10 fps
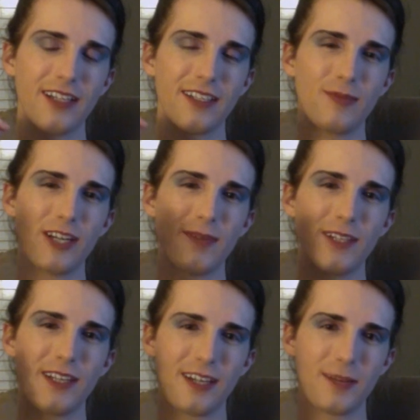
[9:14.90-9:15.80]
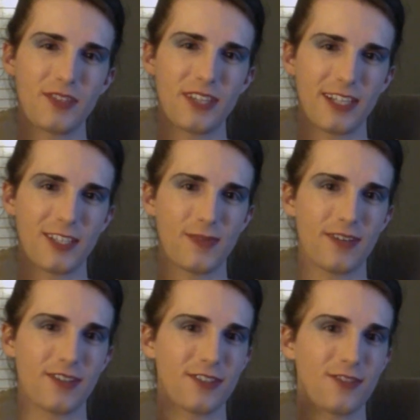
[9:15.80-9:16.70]
brought up a lot of upsets, but I
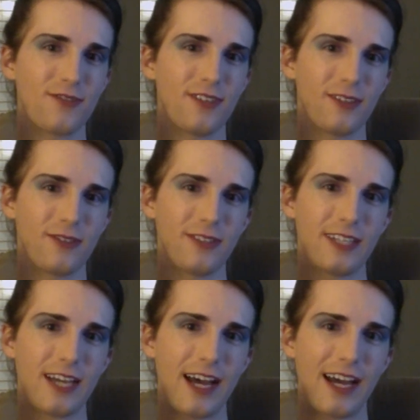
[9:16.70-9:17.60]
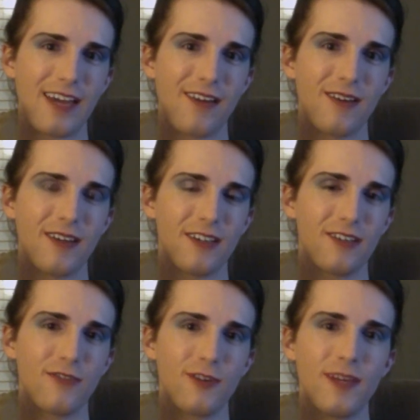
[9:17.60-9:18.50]
was also feeling really high and
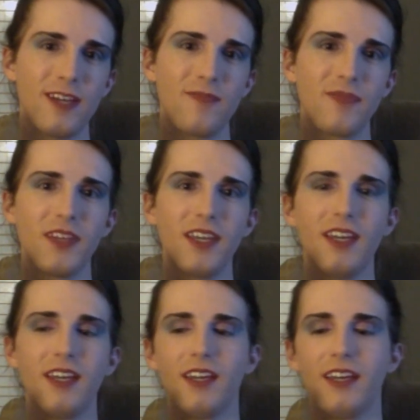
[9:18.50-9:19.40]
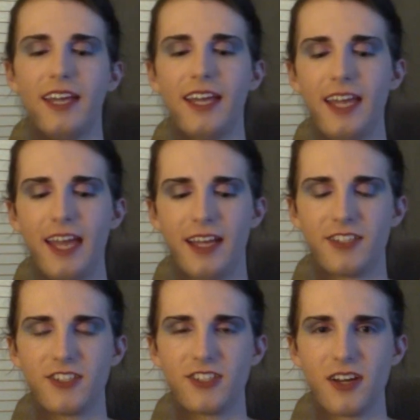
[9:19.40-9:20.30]
good from it.
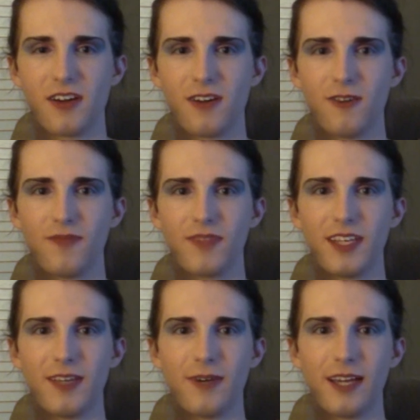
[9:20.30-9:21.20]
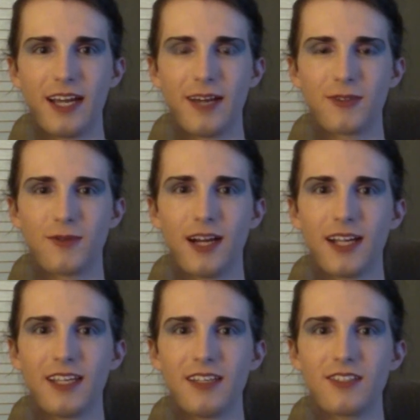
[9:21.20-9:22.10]
And so, anyway, I was
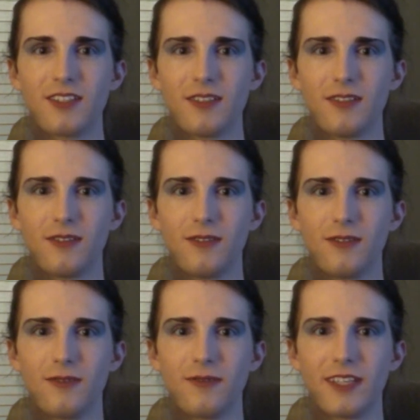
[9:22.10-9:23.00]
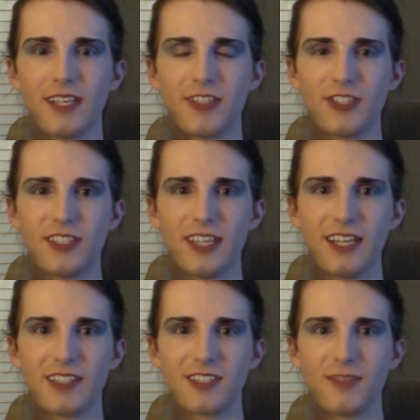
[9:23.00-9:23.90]
walking to the kitchen to
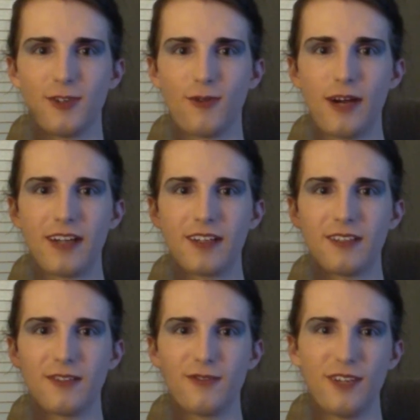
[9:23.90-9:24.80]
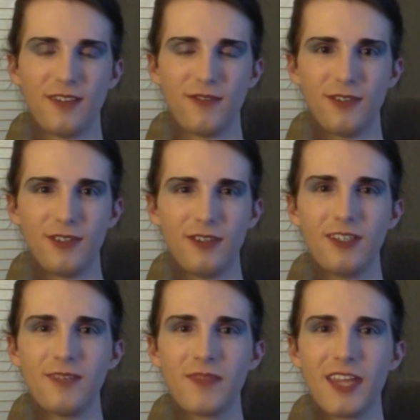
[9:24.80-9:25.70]
get some more water and
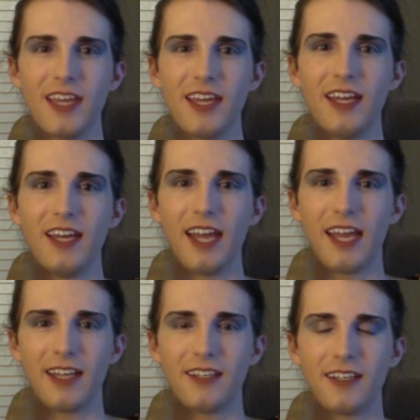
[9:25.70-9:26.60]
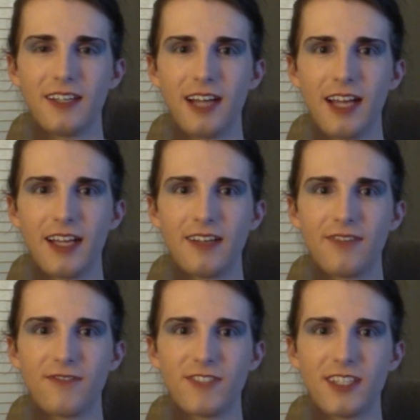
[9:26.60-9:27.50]
food, and I
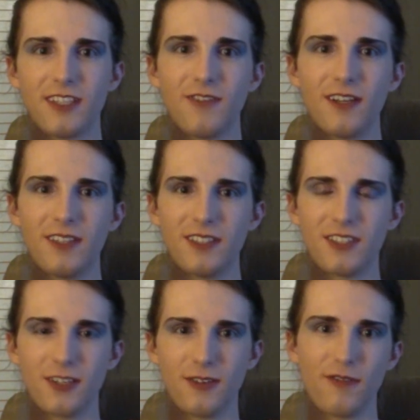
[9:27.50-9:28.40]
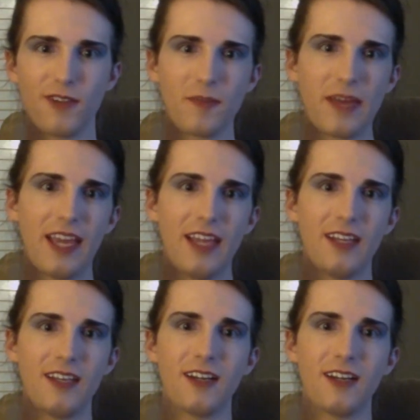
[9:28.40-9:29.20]
suddenly felt this horrific pain